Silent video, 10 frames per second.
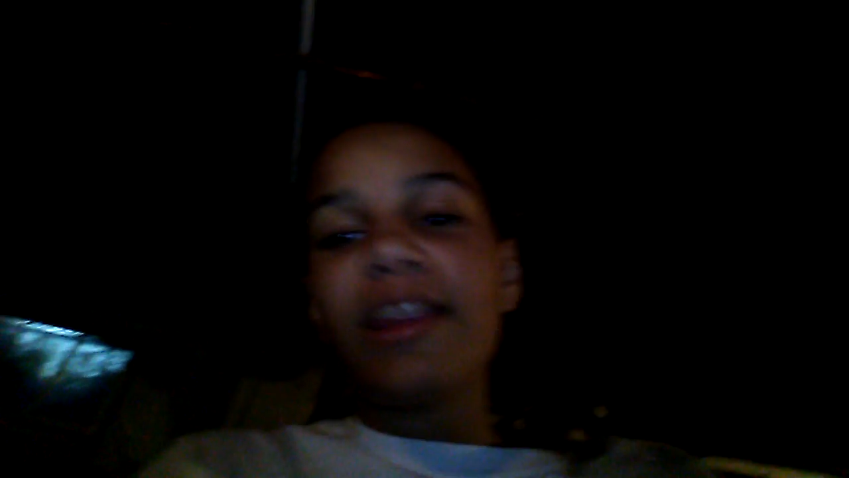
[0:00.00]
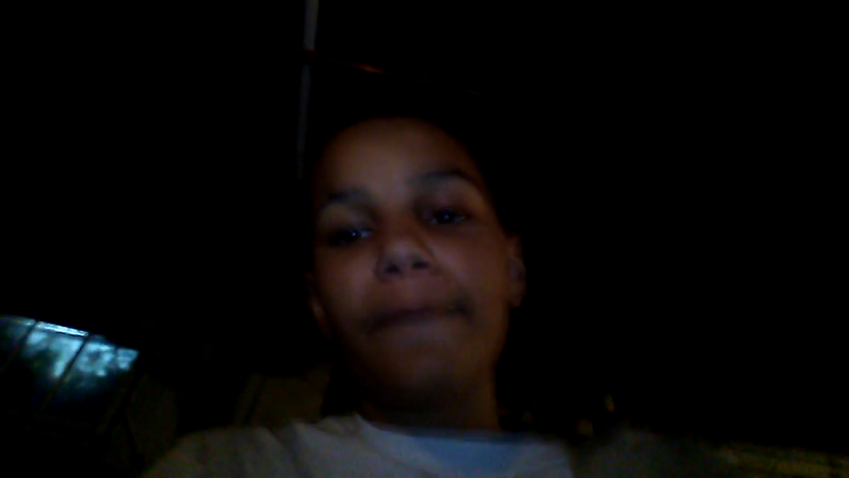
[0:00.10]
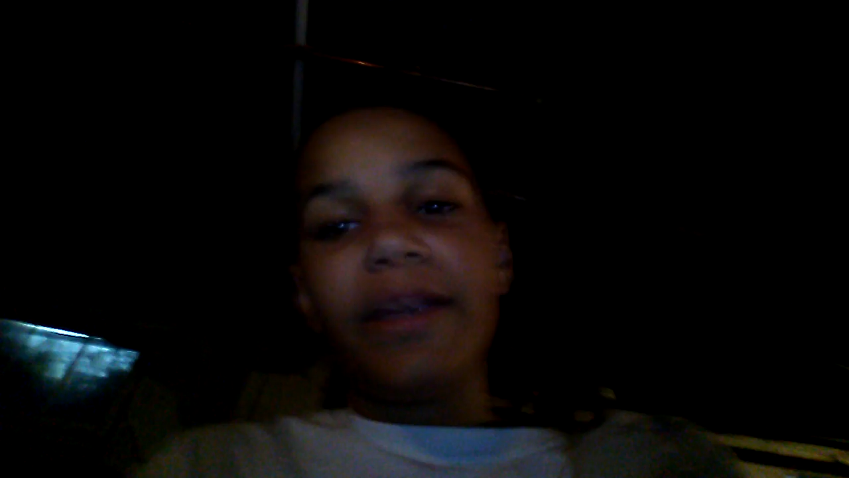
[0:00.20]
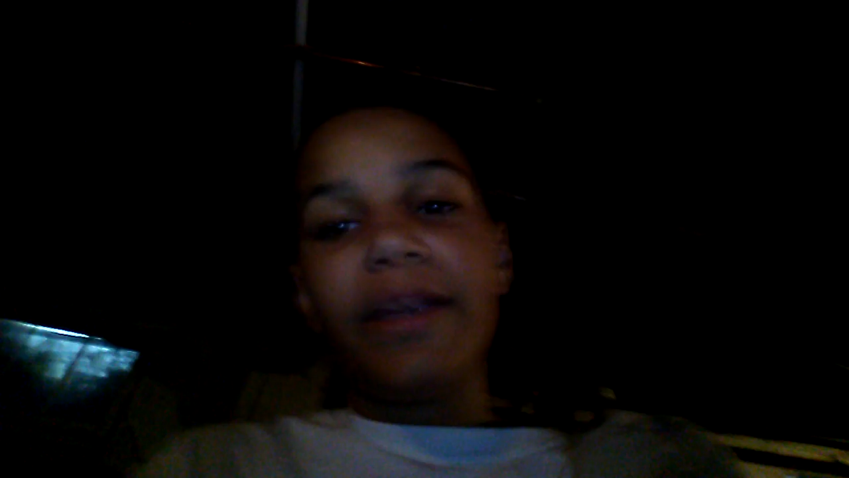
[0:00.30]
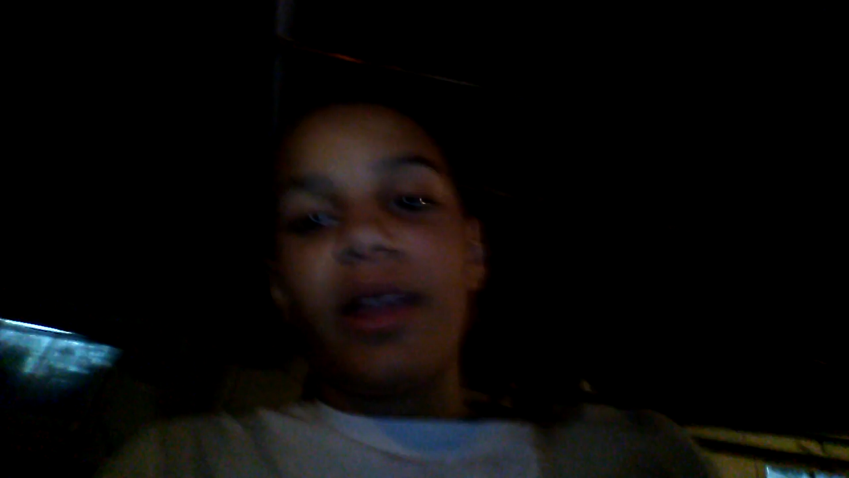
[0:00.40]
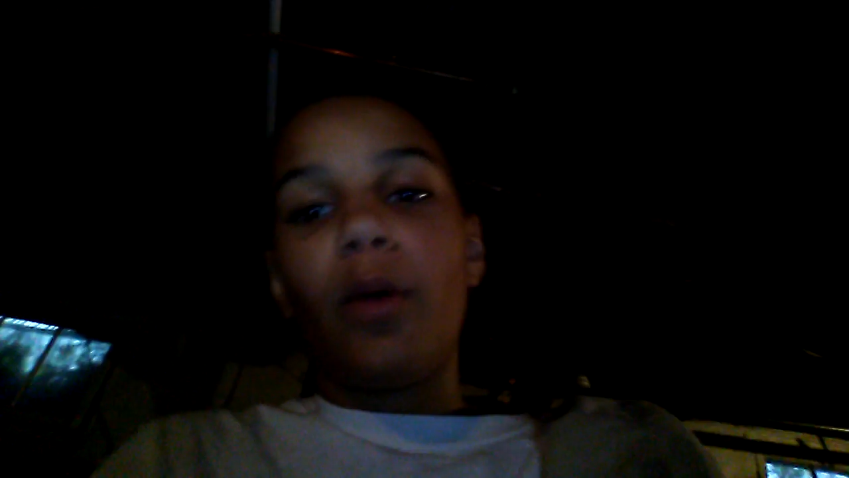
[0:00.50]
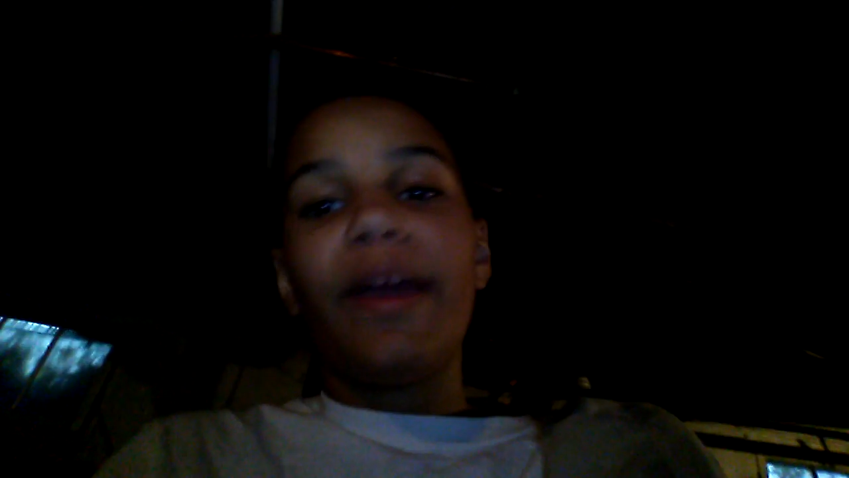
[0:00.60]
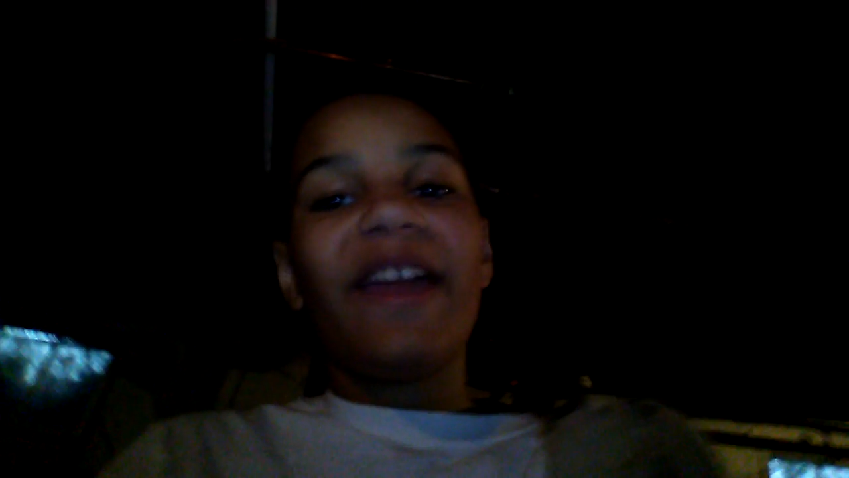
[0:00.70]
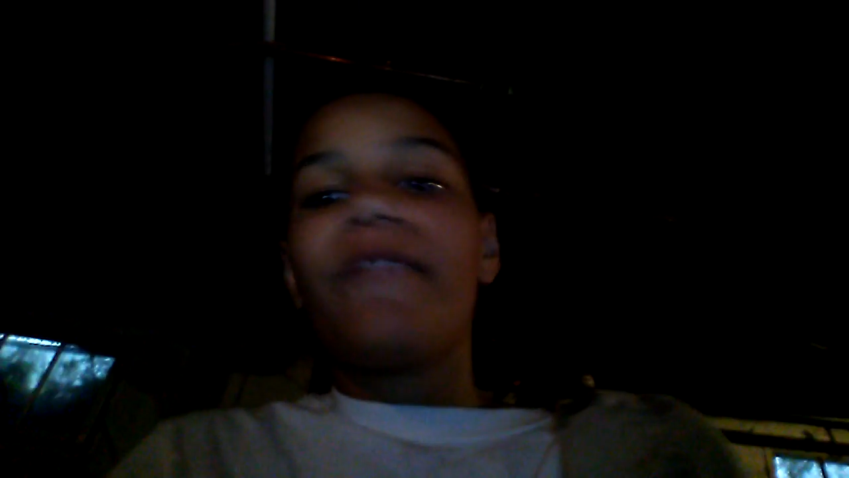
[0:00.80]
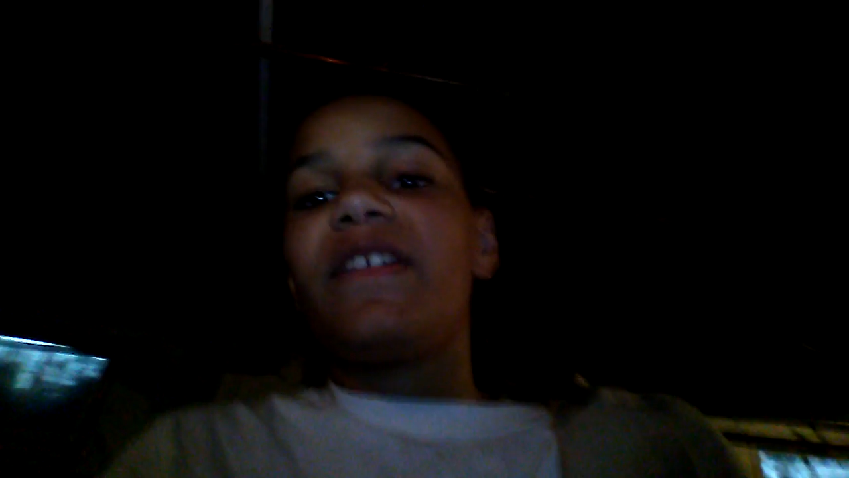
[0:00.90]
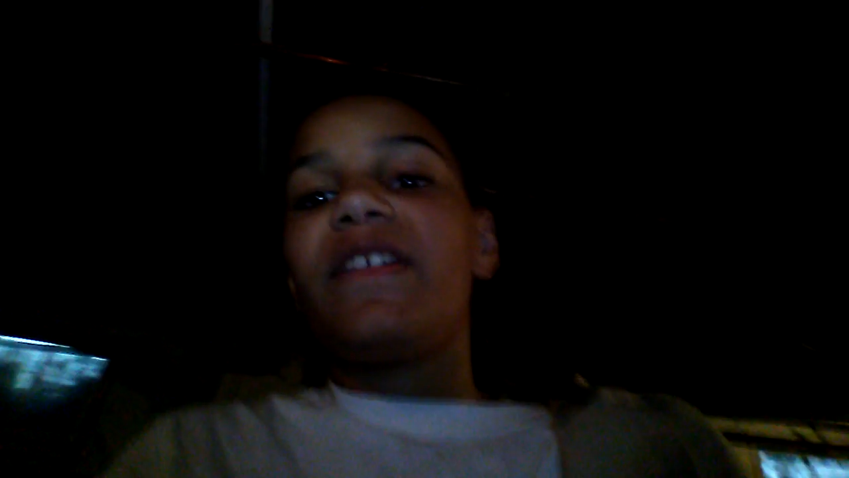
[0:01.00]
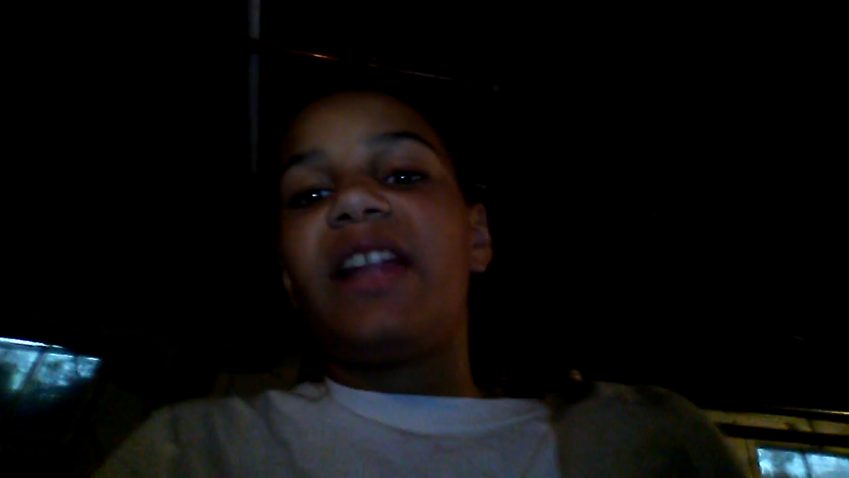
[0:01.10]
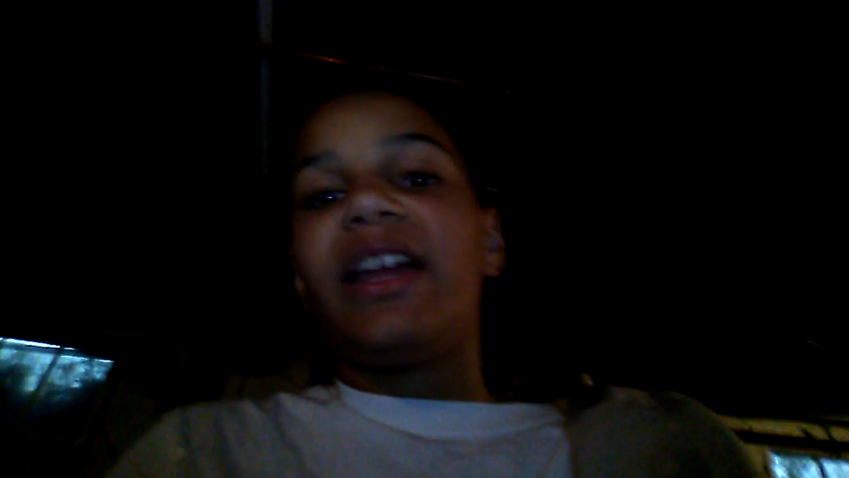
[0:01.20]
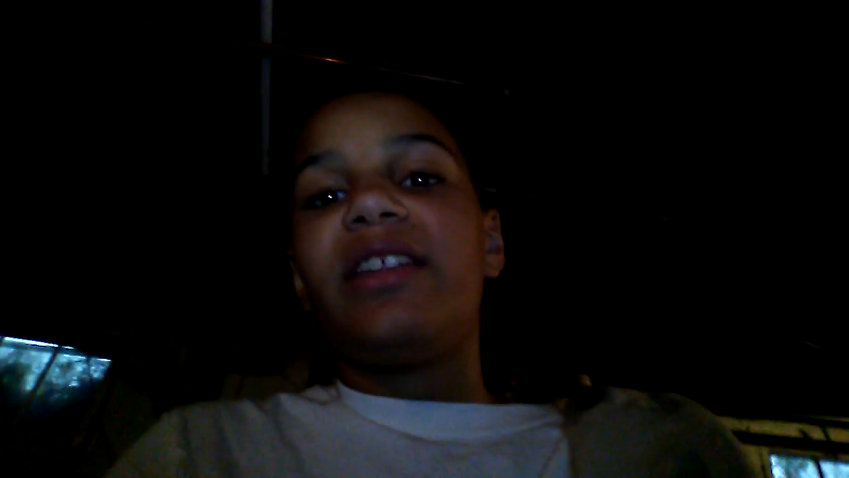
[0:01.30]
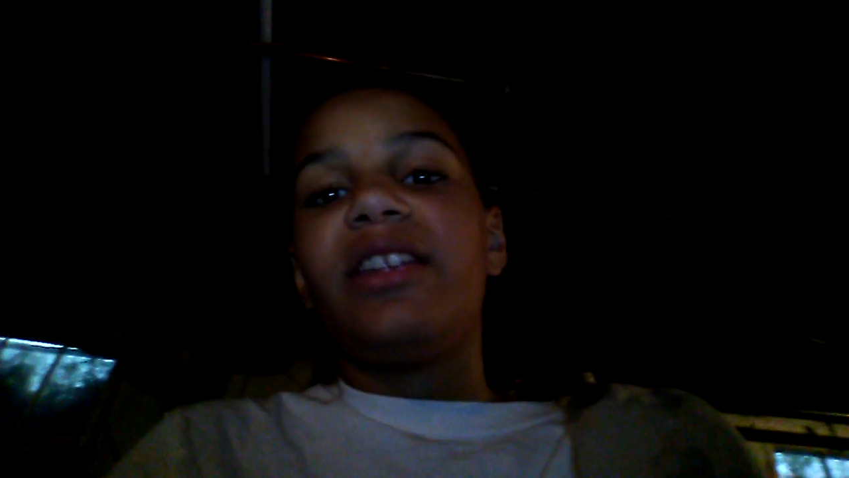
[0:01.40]
the video if you
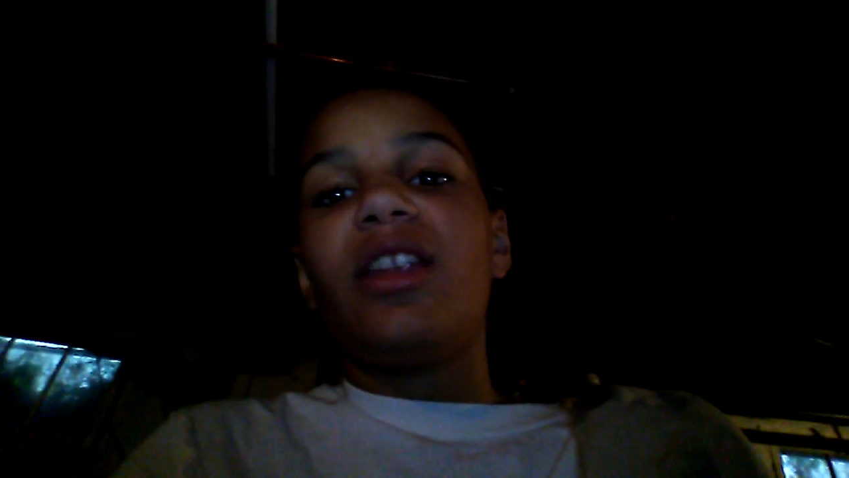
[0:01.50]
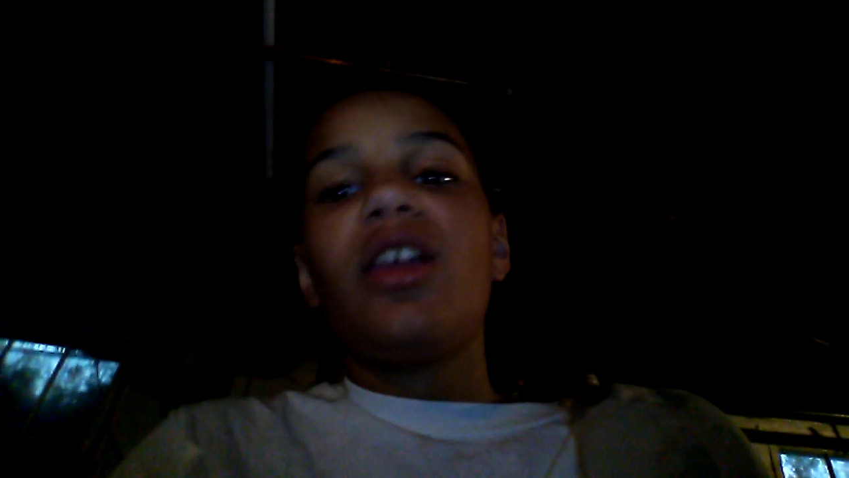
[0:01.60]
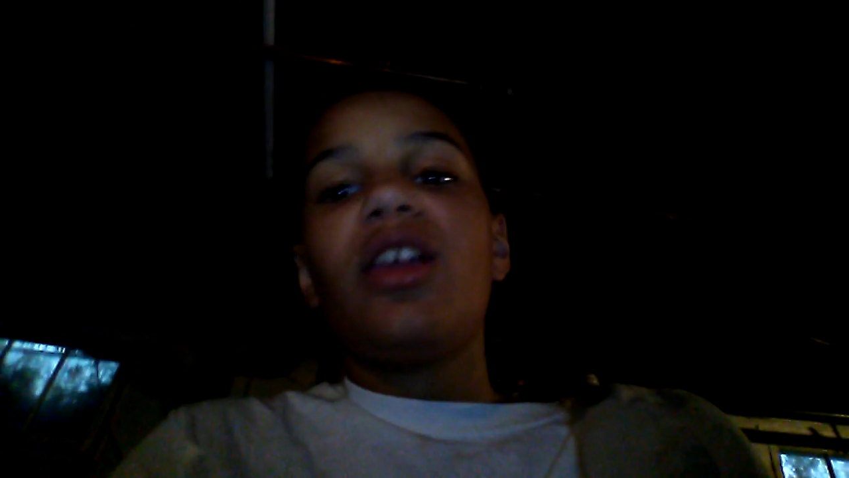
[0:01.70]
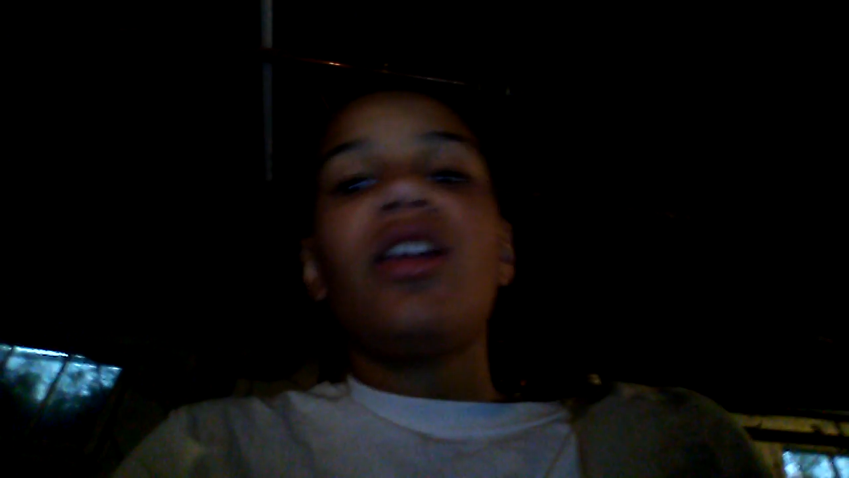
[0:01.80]
liked it.